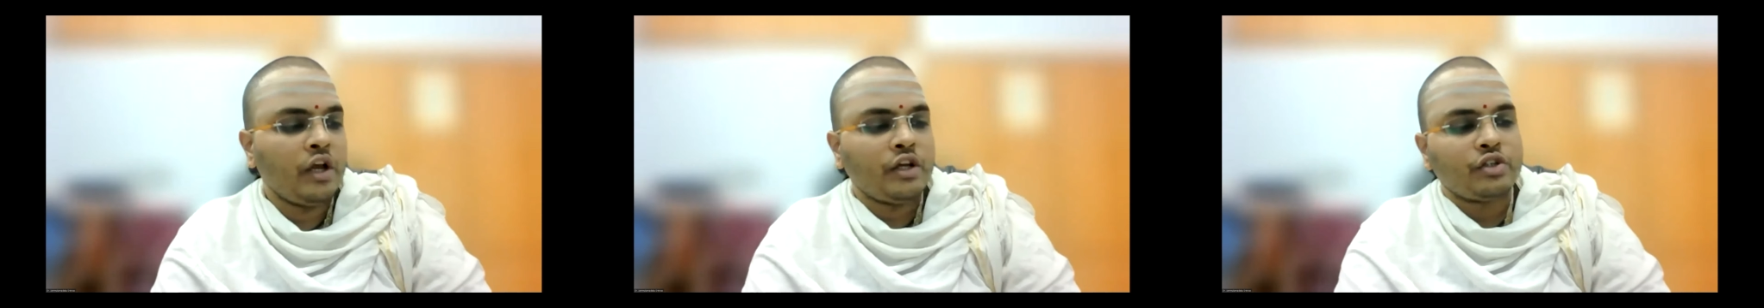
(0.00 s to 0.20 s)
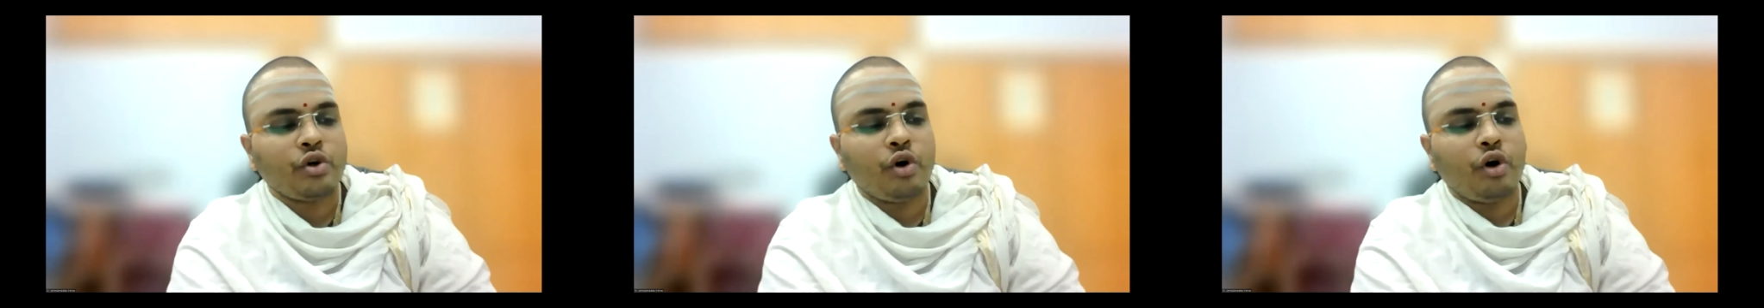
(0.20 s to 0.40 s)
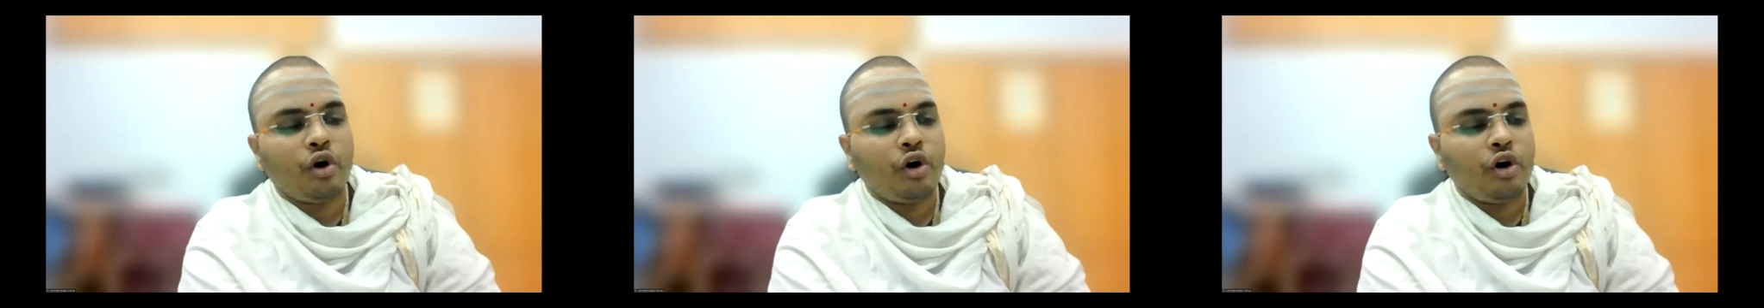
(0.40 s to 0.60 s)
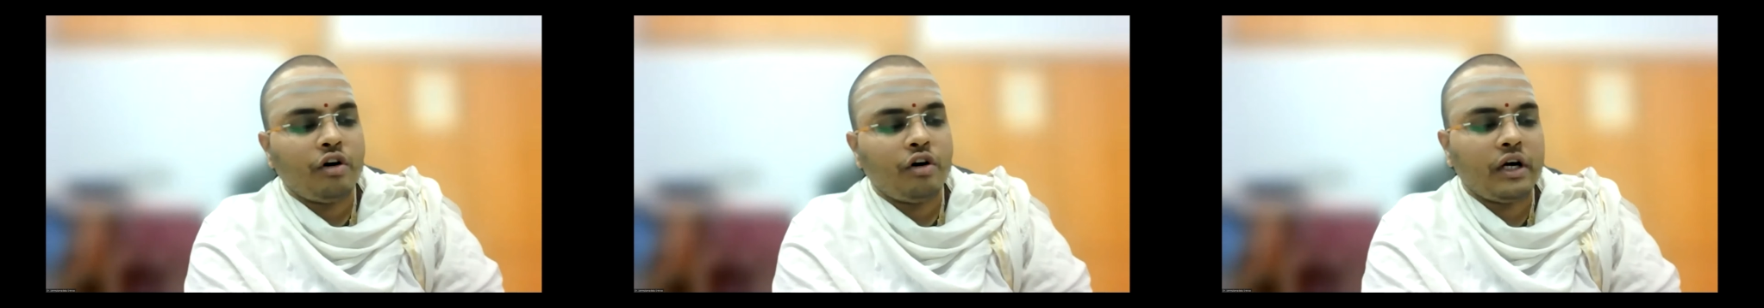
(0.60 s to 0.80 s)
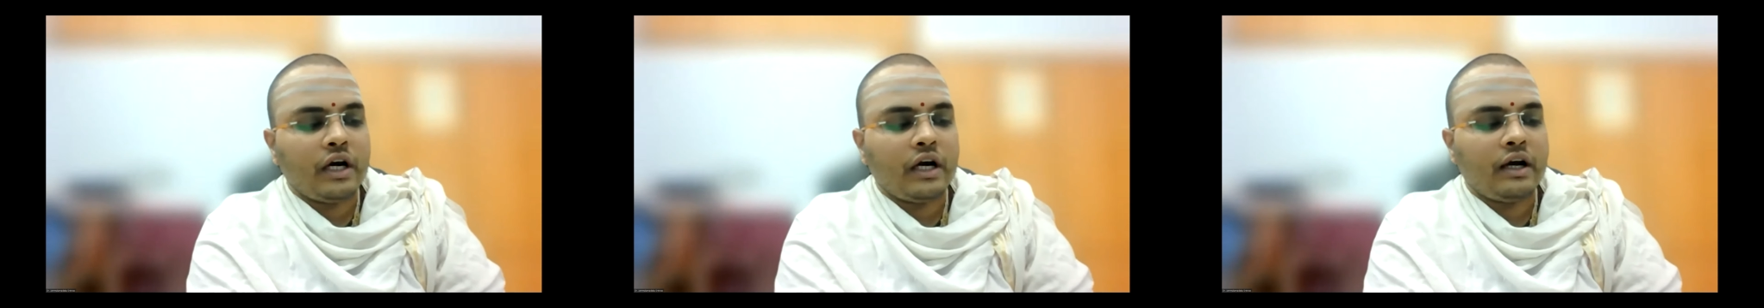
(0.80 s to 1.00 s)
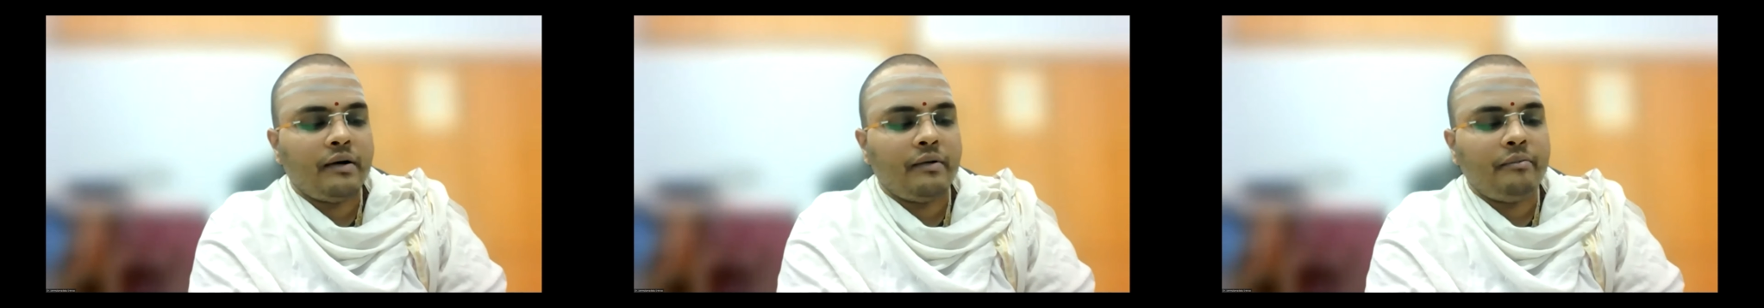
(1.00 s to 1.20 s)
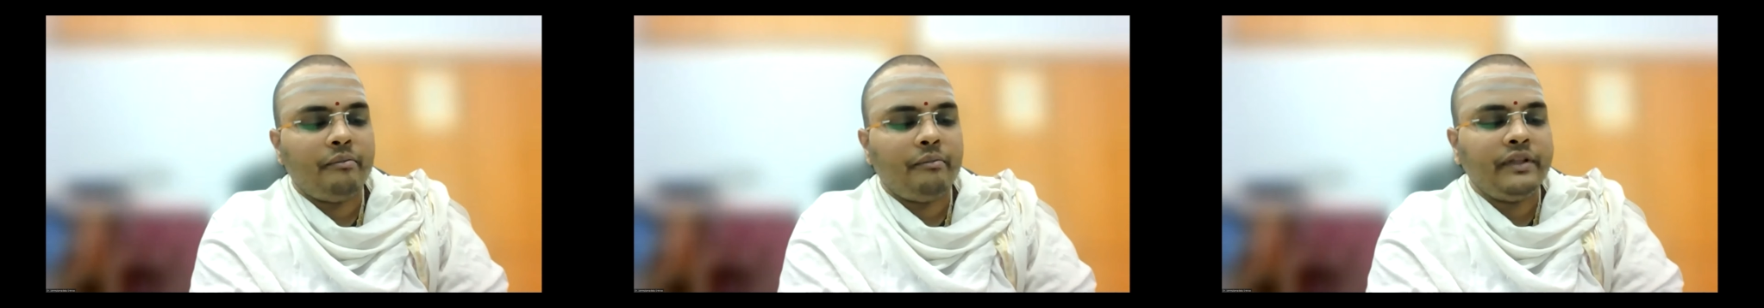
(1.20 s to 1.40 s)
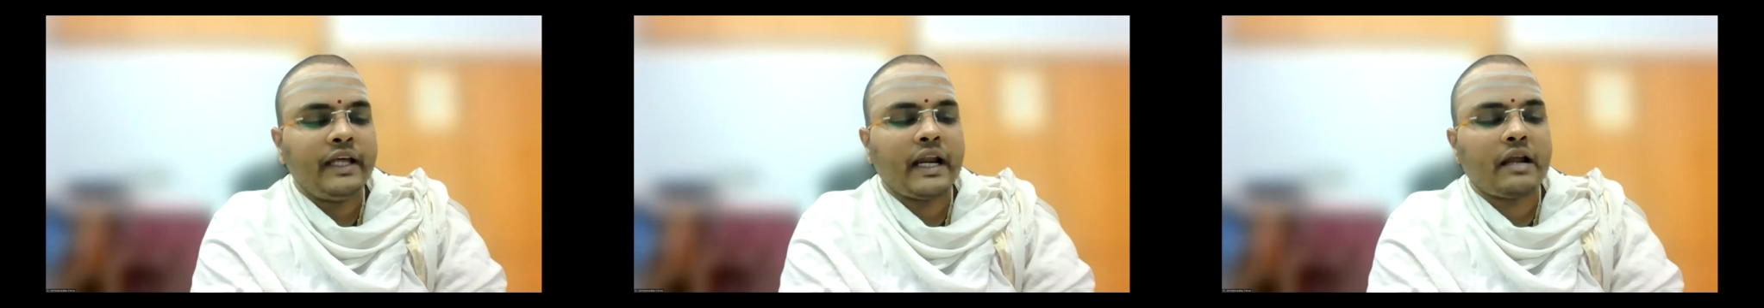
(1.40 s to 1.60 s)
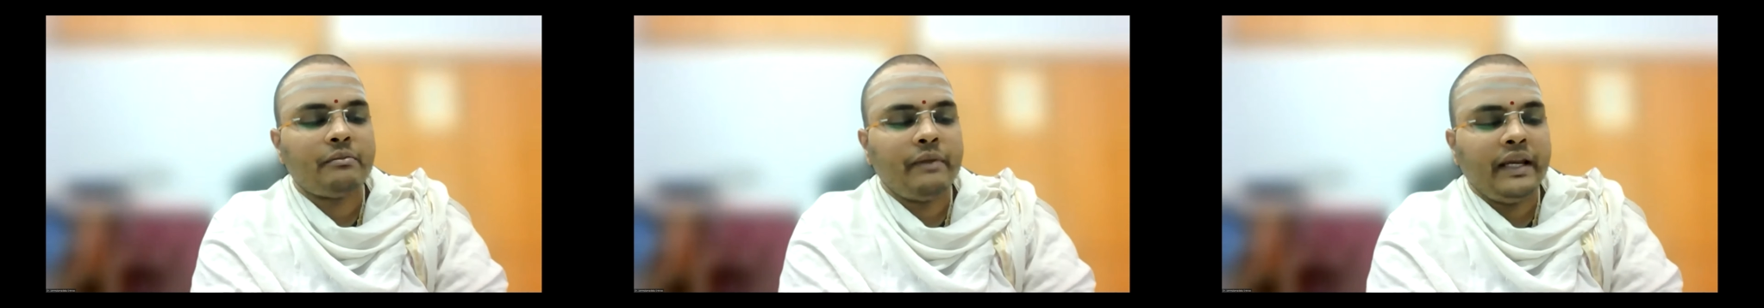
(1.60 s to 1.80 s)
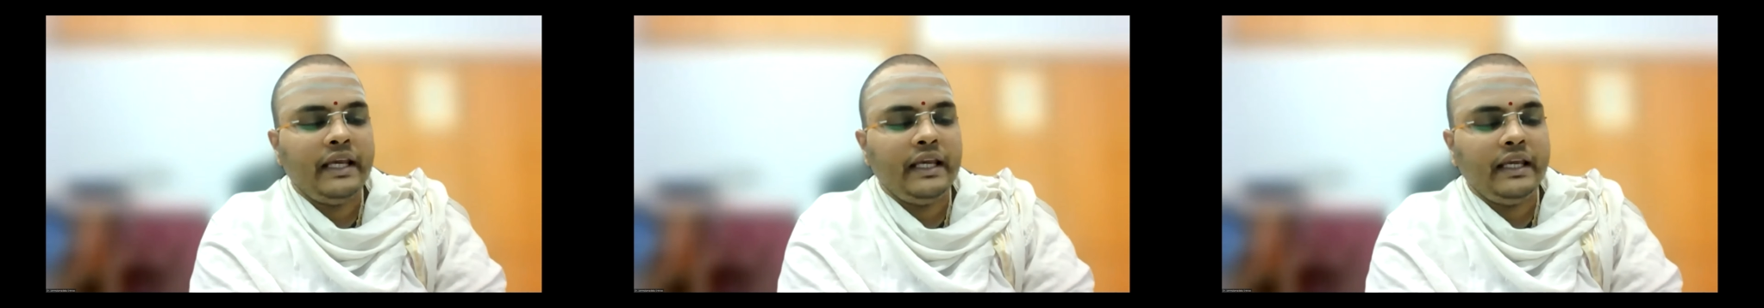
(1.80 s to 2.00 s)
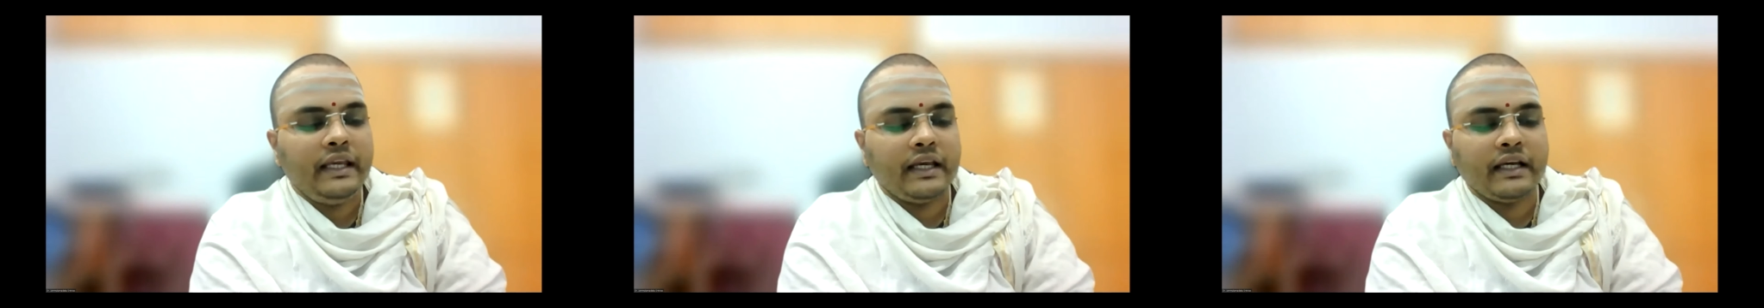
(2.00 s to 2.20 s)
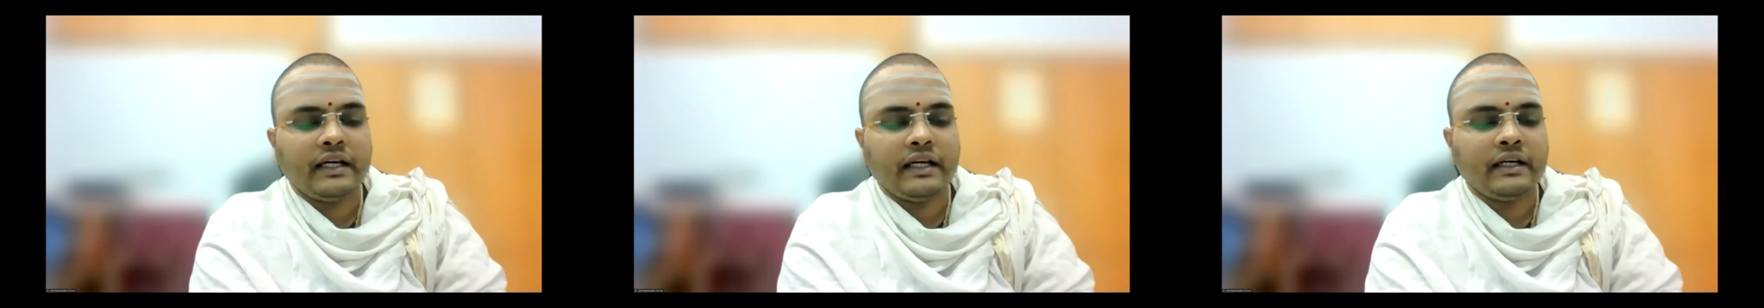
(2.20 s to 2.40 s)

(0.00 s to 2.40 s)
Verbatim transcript: So uh, there are many uh,